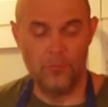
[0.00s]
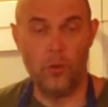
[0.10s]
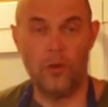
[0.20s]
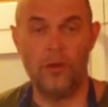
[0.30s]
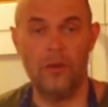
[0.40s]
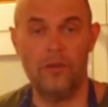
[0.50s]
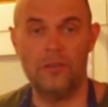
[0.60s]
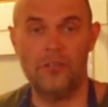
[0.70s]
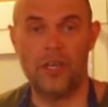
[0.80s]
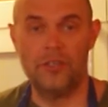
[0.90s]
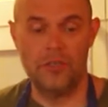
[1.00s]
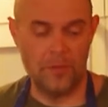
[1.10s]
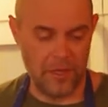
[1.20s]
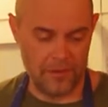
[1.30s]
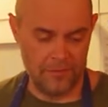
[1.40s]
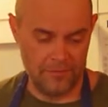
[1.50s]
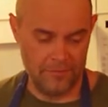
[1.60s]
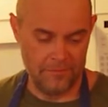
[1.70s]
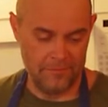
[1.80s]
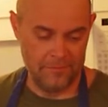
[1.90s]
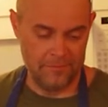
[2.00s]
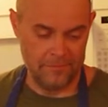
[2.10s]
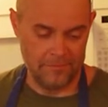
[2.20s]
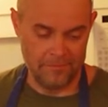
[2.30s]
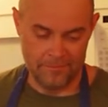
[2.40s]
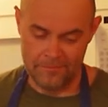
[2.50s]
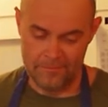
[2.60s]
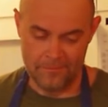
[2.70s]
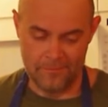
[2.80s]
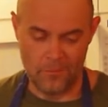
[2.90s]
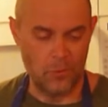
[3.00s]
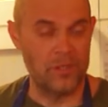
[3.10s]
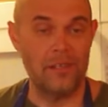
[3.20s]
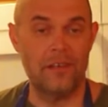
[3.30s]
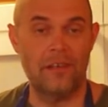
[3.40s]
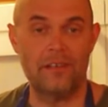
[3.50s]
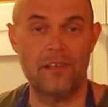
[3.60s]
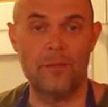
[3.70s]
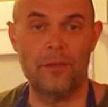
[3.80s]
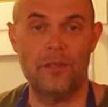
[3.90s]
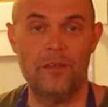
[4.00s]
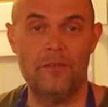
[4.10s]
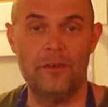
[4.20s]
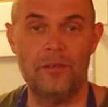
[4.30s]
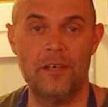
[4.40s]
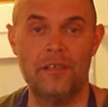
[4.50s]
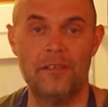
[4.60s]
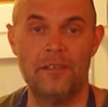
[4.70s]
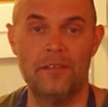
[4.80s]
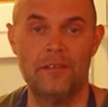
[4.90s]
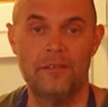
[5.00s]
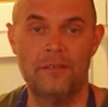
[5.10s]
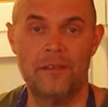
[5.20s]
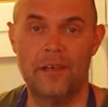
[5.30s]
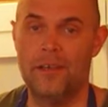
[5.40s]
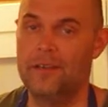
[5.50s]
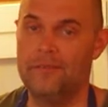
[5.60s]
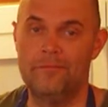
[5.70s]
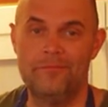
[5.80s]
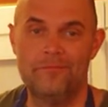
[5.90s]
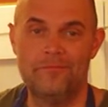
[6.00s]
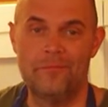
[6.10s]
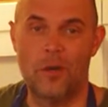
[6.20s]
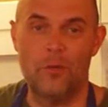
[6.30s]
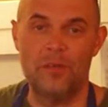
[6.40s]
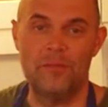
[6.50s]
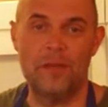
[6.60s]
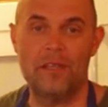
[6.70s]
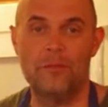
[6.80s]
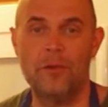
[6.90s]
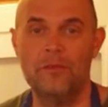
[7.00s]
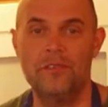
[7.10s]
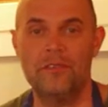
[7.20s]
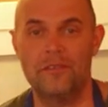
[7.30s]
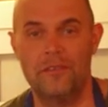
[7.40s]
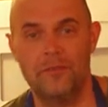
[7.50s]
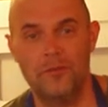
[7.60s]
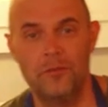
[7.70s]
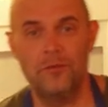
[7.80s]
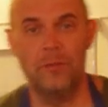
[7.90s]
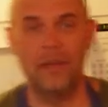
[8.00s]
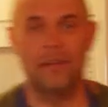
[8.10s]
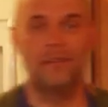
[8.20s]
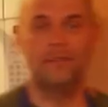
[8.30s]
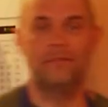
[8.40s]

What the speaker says: Pork heart Jjajangmyeon. We'll see you next time on Leave No Taste. And always make the most of the food you make.